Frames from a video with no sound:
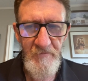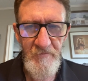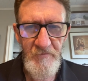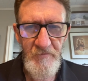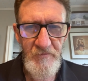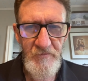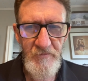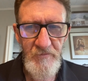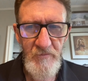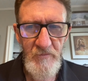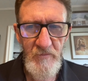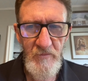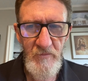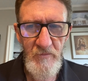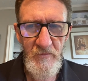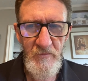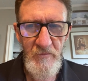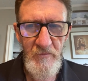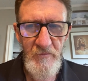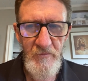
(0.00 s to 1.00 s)

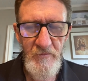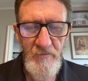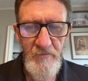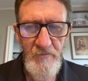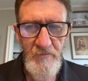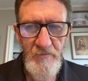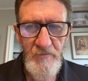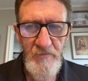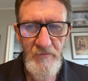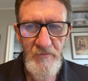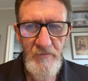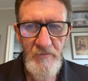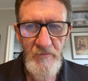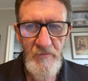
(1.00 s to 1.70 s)
No one is speaking in this clip.